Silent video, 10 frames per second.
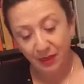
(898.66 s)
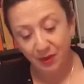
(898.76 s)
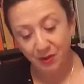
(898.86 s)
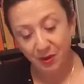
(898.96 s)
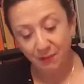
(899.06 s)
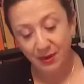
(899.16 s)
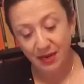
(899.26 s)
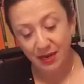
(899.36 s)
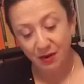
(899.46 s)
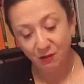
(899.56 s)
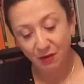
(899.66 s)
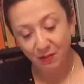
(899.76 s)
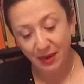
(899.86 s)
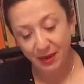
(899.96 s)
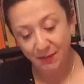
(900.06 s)
And I'm going to peel off the
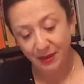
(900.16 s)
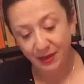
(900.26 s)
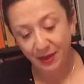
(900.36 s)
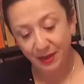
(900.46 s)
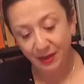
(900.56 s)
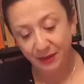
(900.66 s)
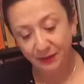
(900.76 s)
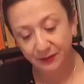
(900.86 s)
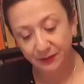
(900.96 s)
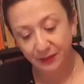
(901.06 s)
paper now